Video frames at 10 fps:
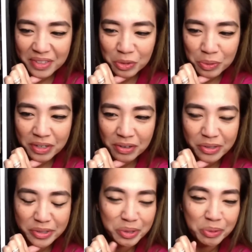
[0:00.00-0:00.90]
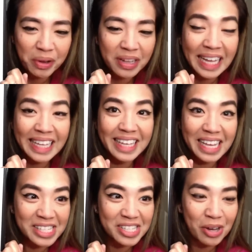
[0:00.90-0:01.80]
three girls who like
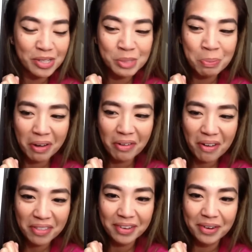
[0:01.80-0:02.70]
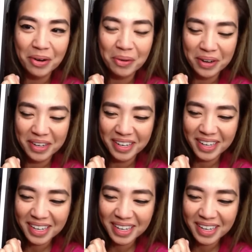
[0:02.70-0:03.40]
guest spot on there already.